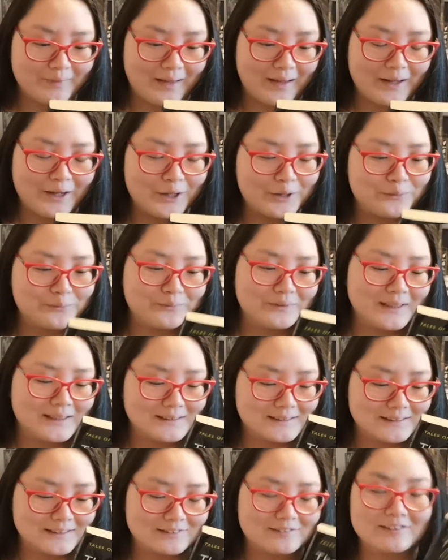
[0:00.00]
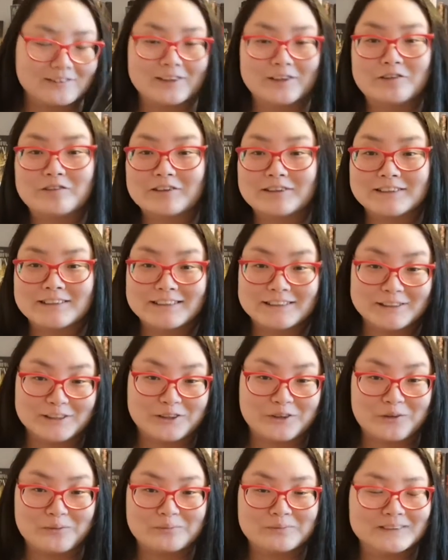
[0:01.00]
and I don't necessarily trust the
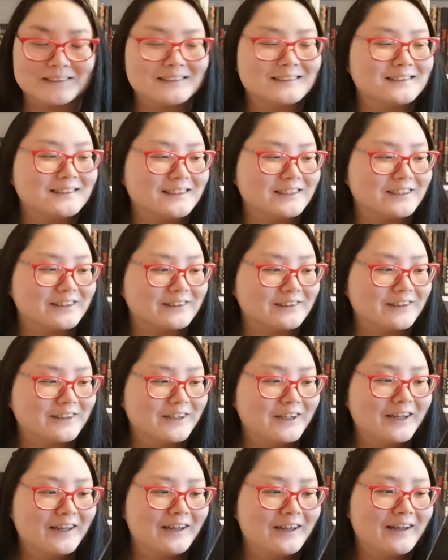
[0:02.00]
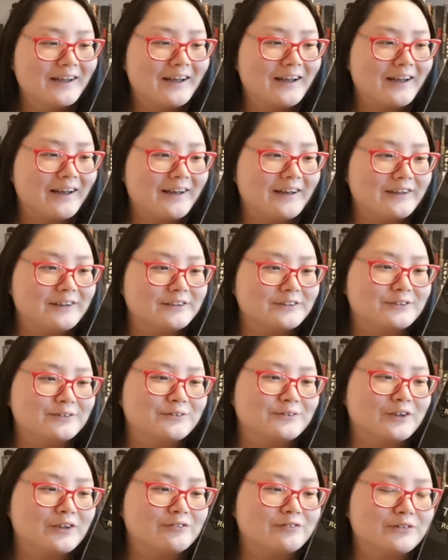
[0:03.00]
synopsis here,
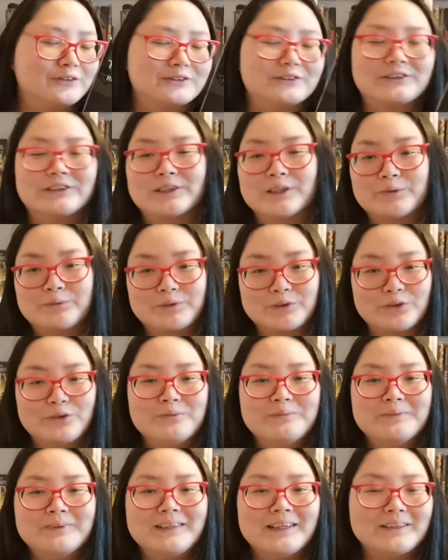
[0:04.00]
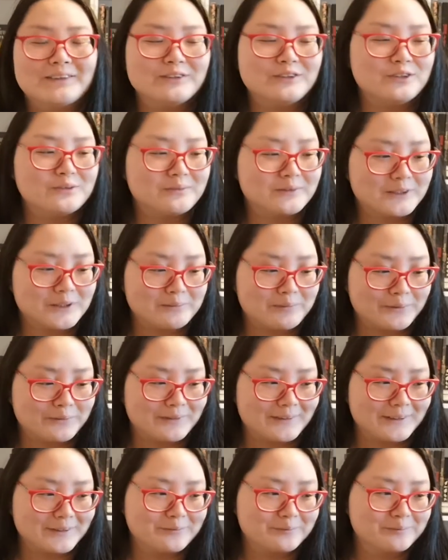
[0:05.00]
so unfortunately we'll not be telling you much
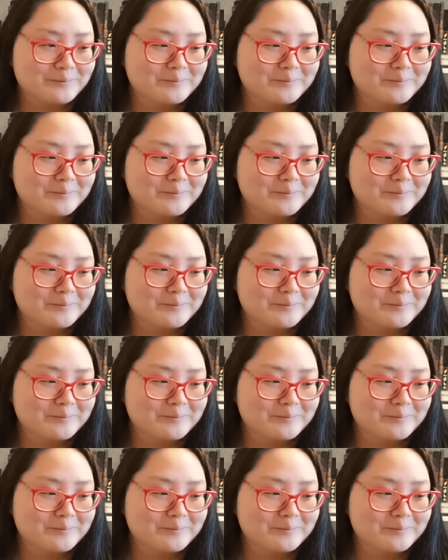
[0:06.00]
about it.